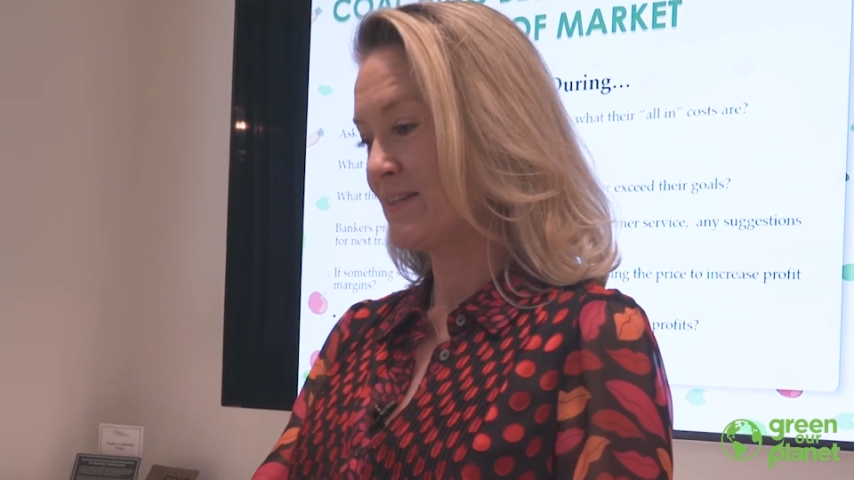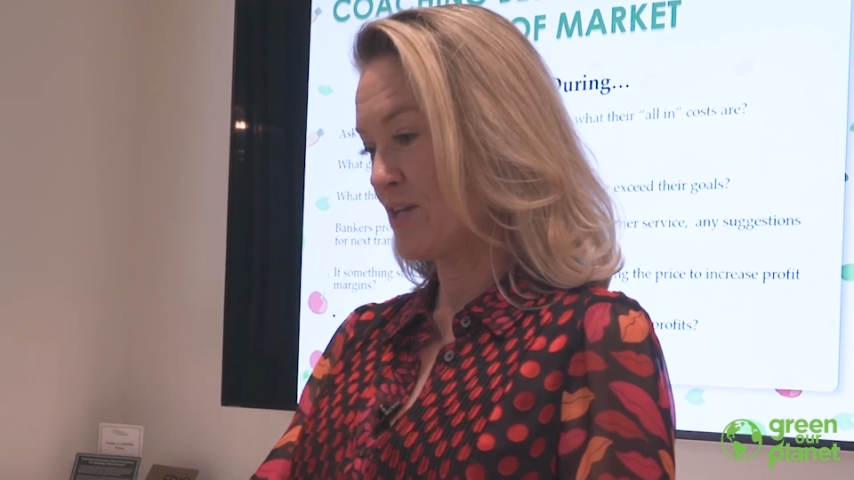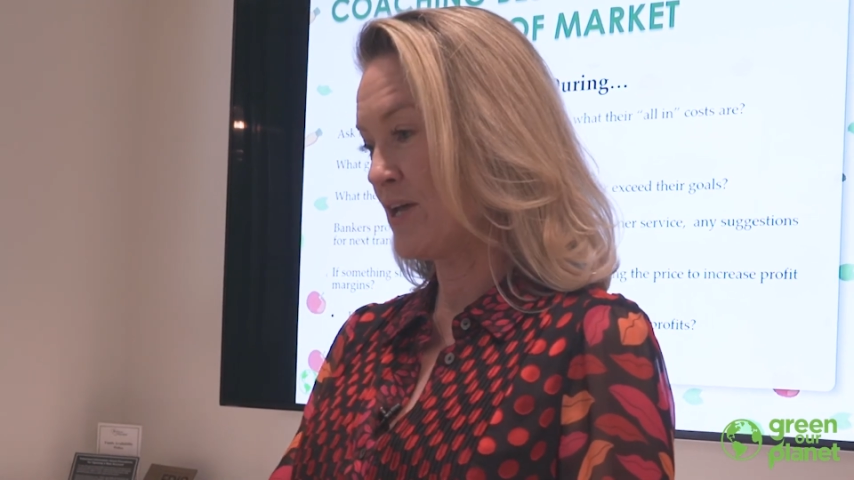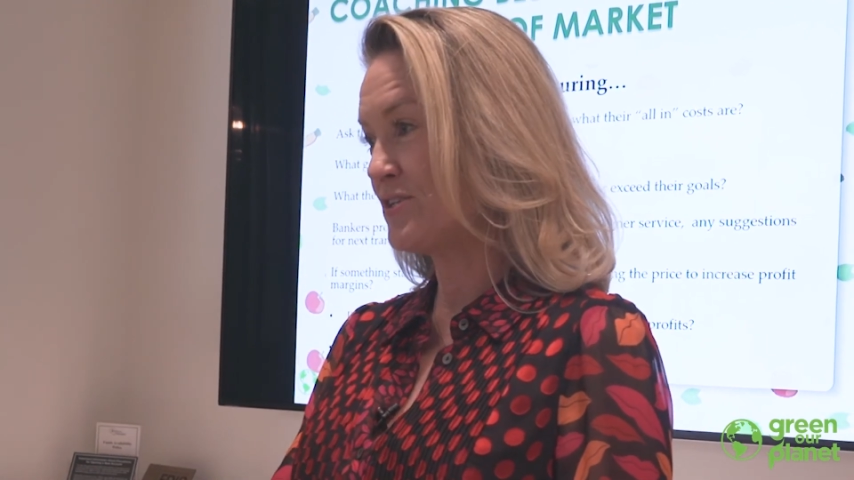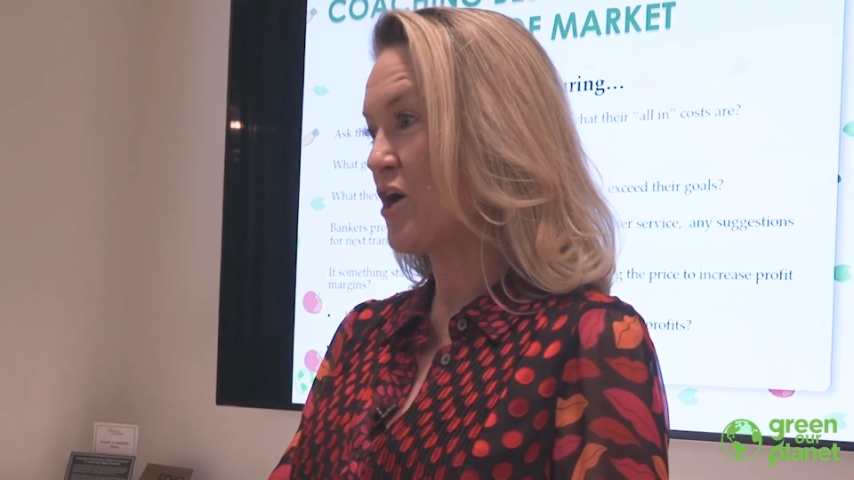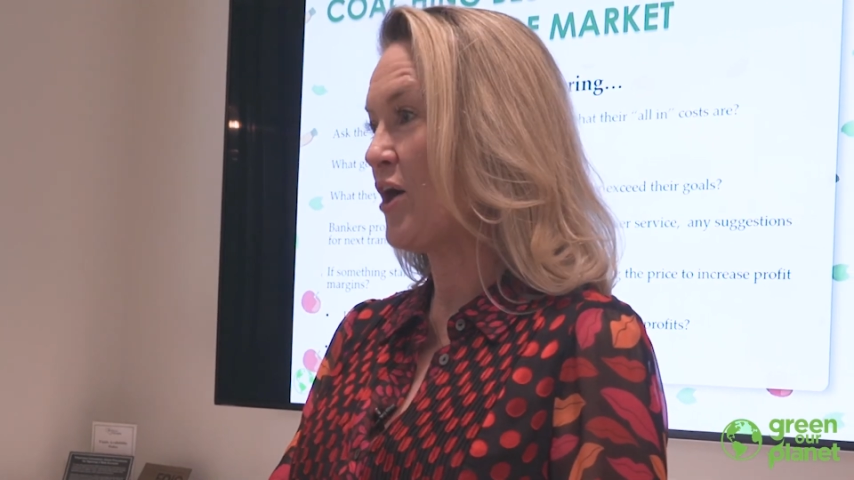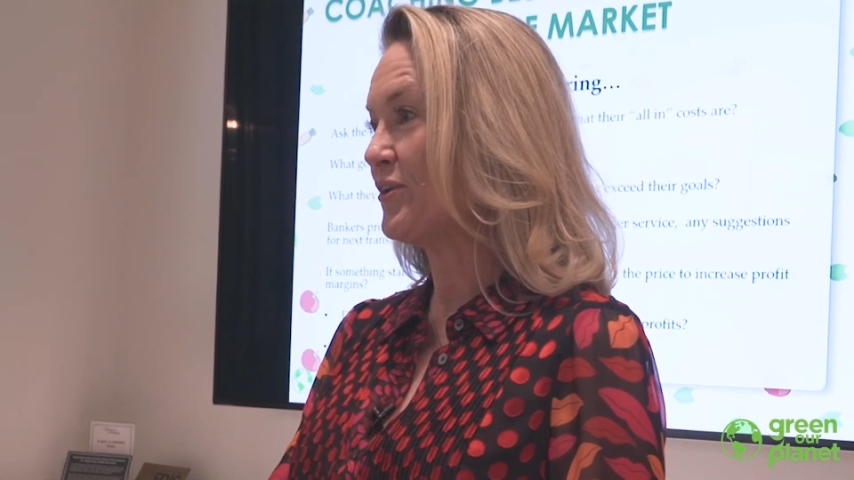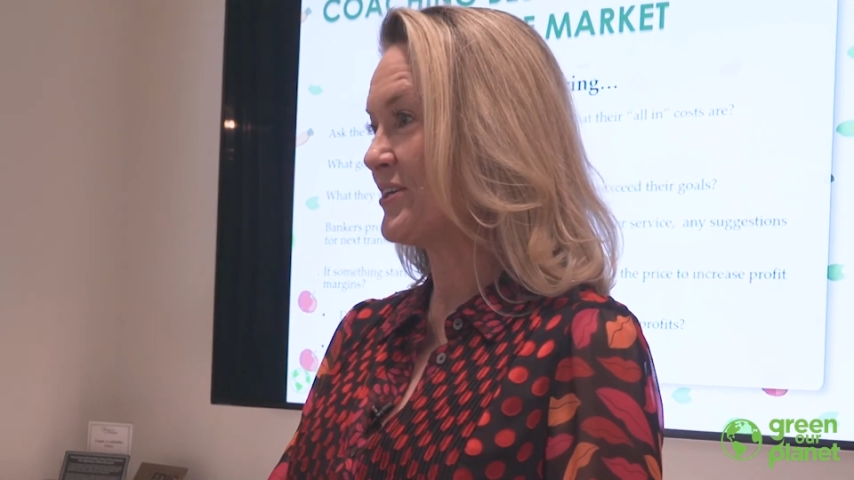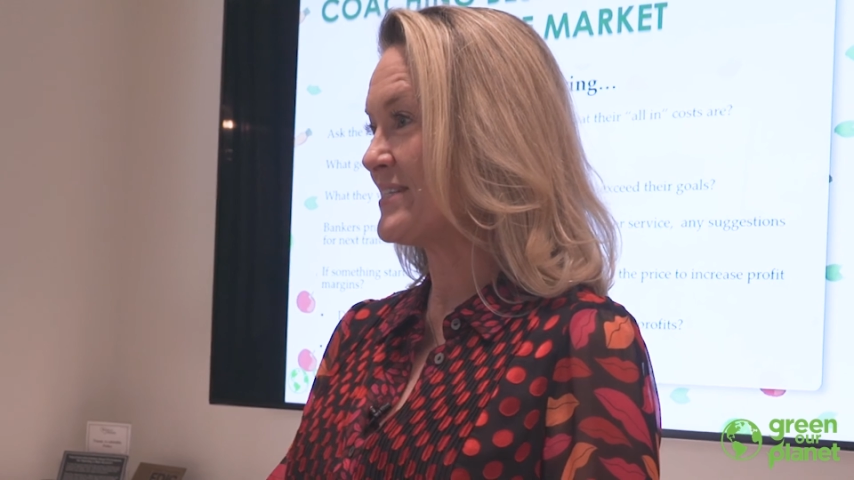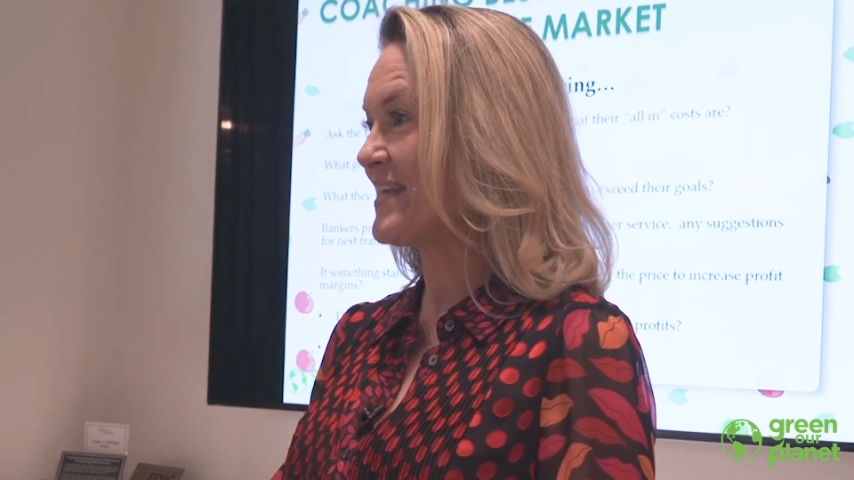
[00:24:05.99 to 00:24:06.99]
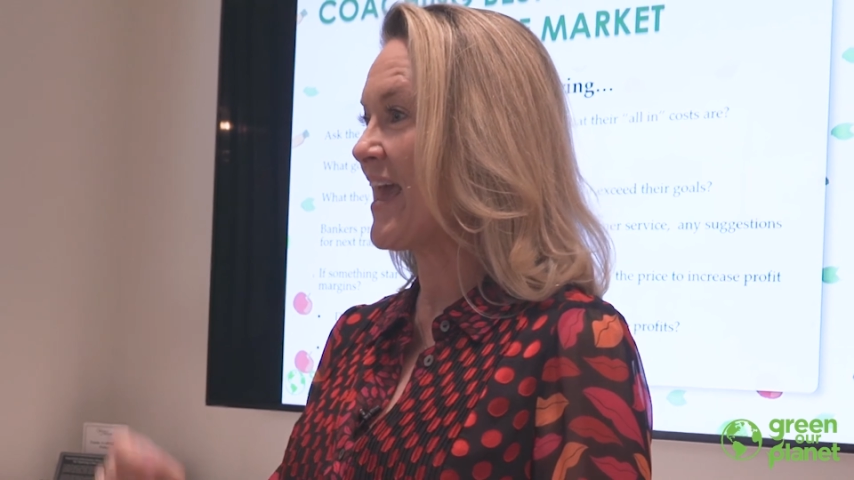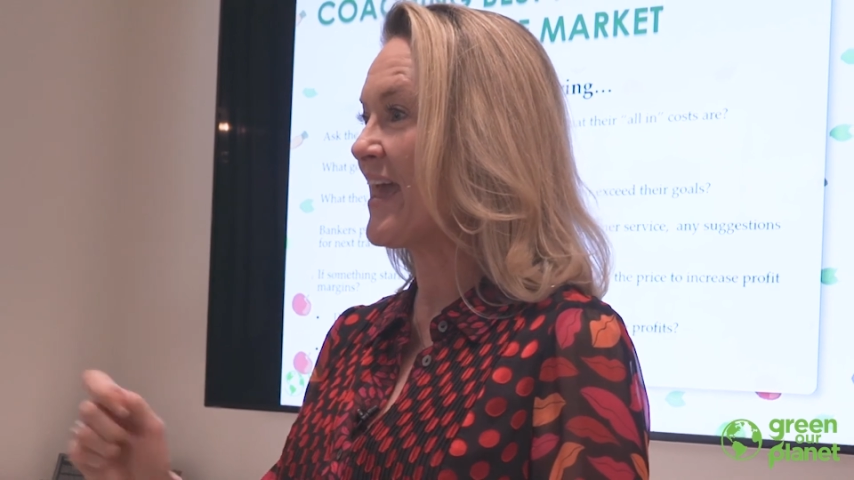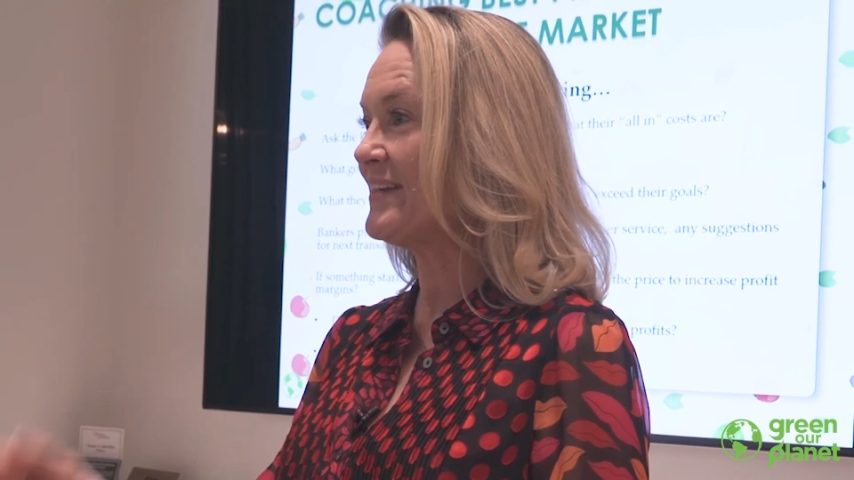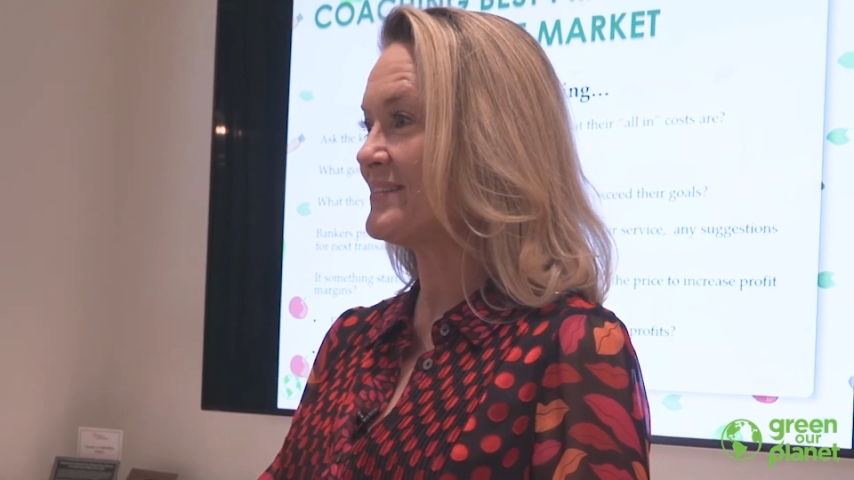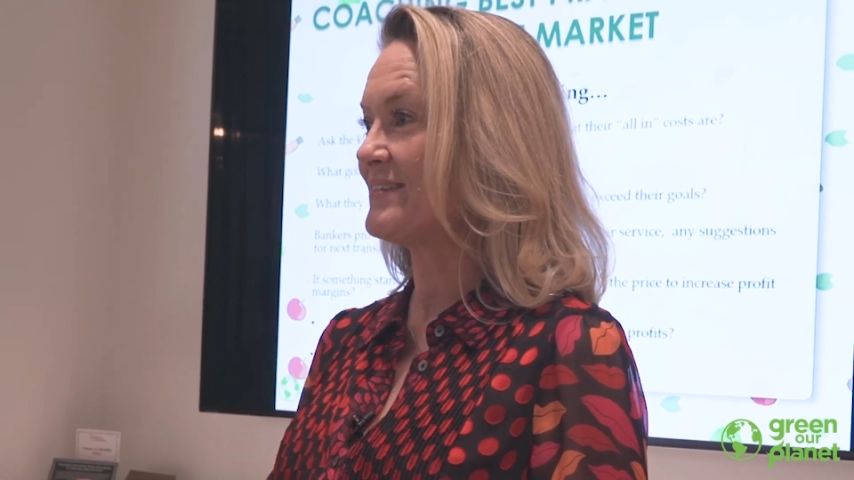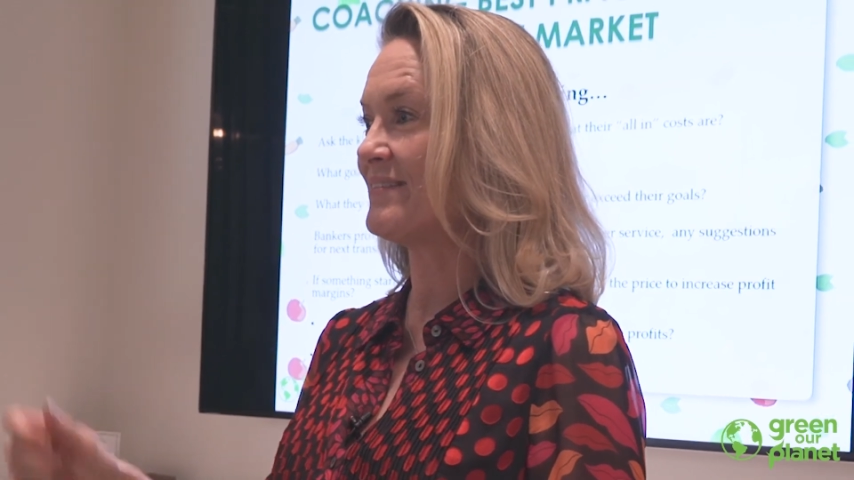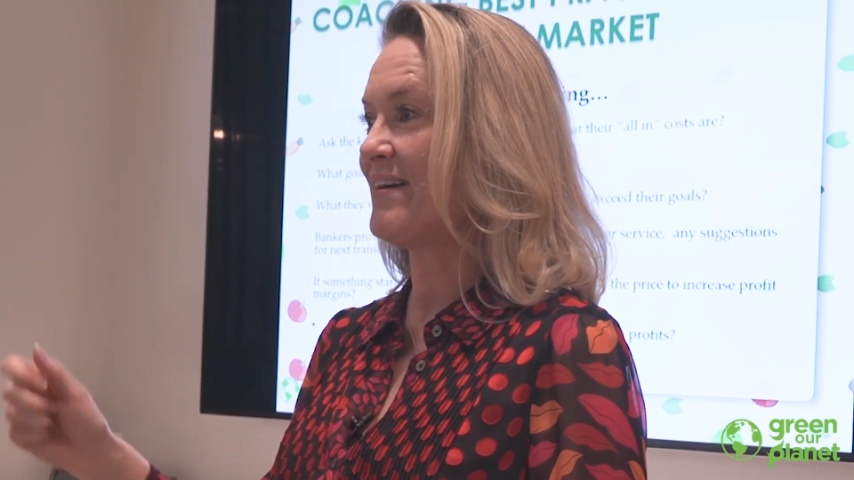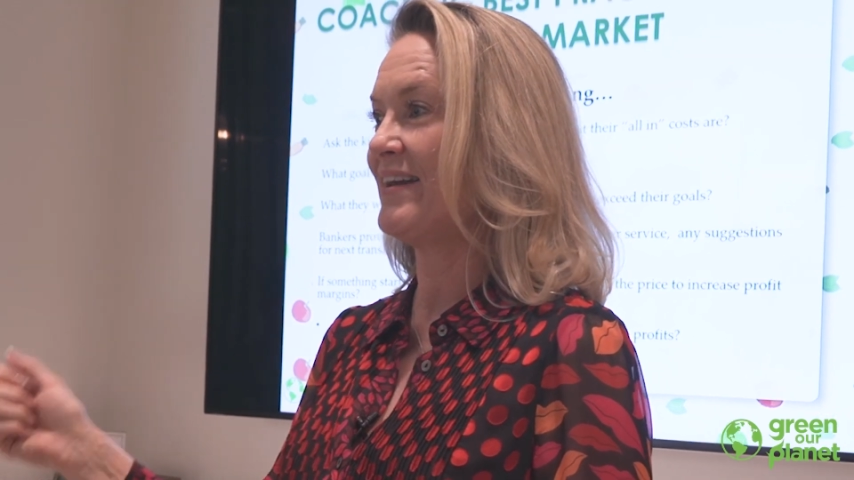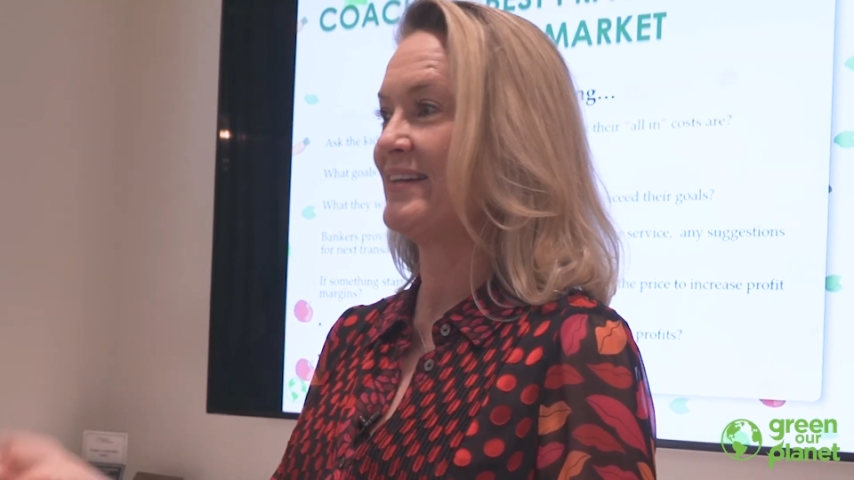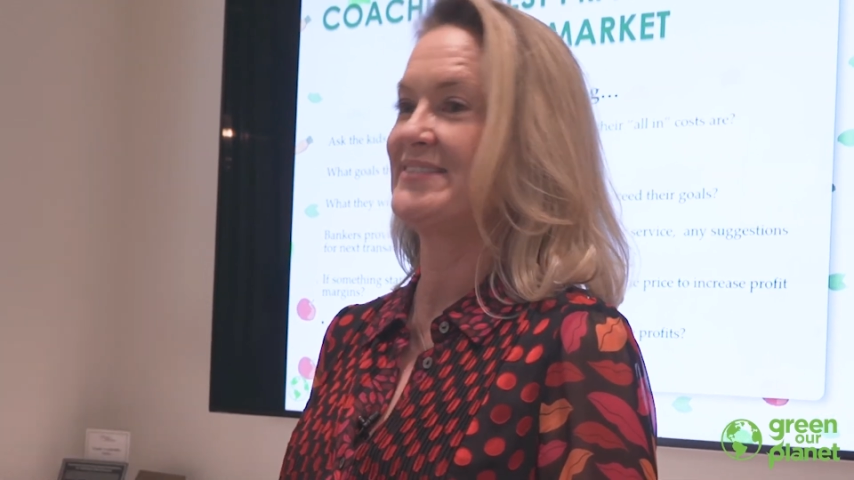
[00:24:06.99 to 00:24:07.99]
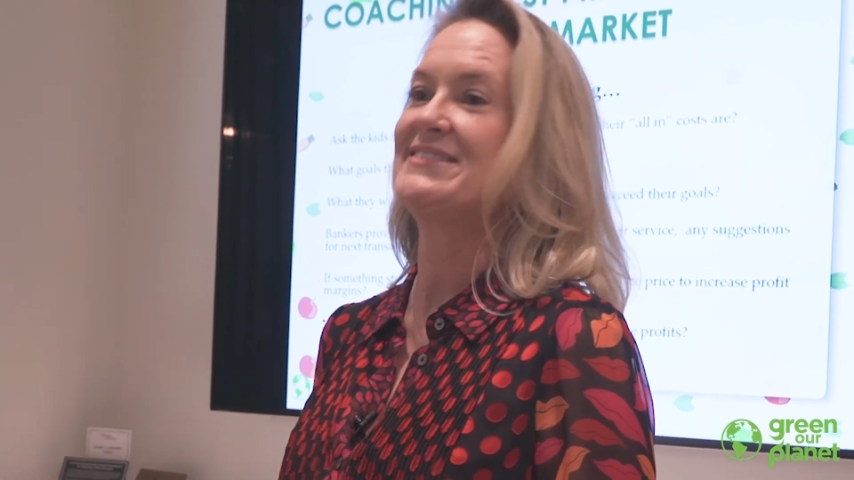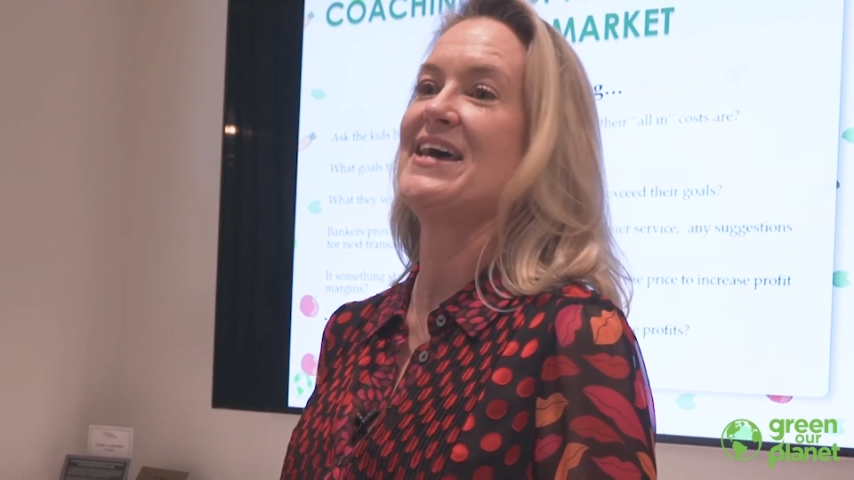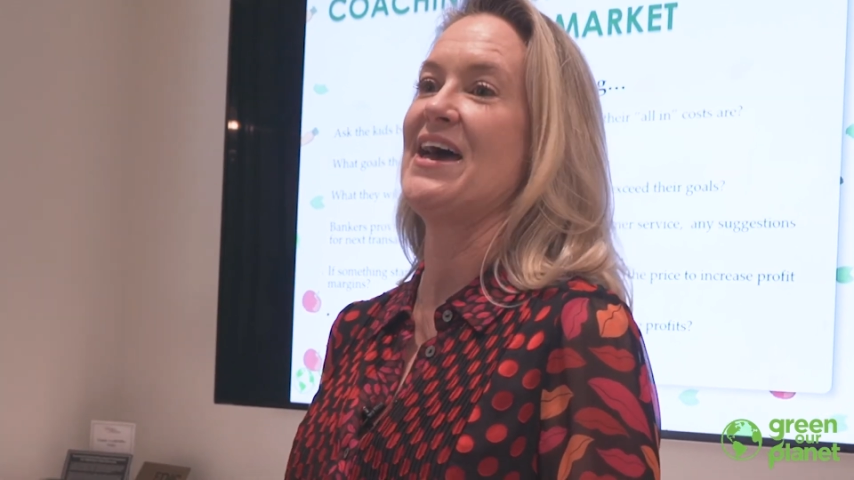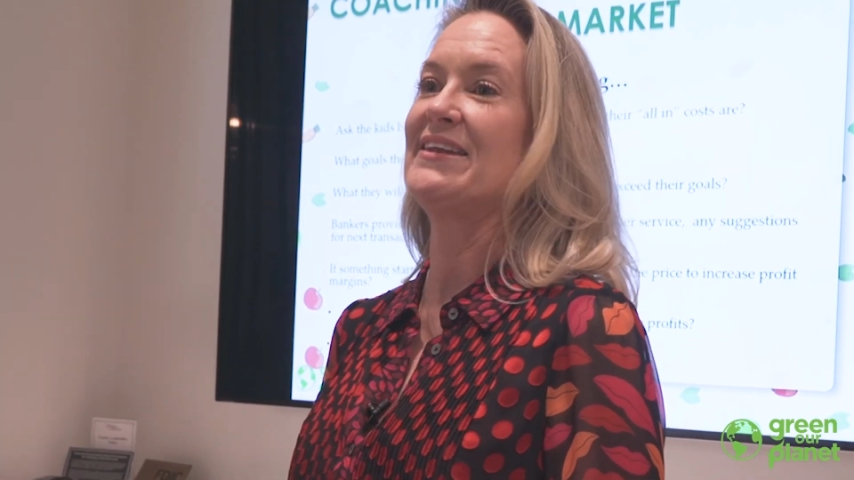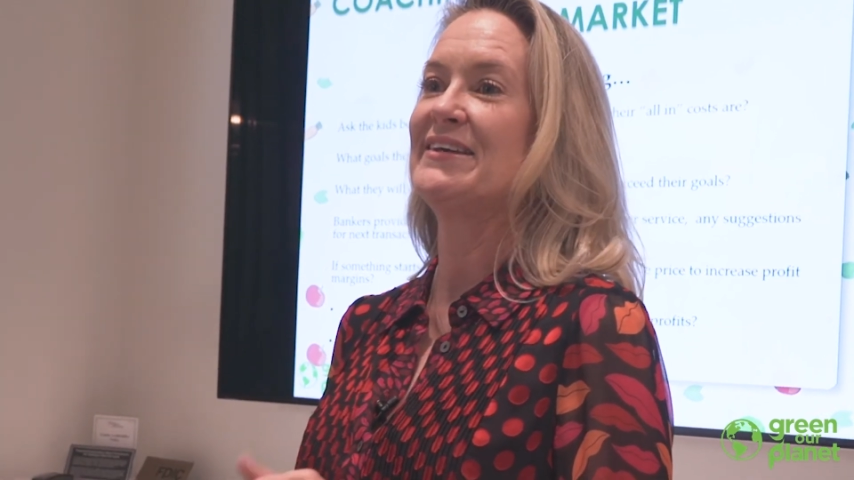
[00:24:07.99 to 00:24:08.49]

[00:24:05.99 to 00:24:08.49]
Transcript: a dollar is 8, 9, and 10.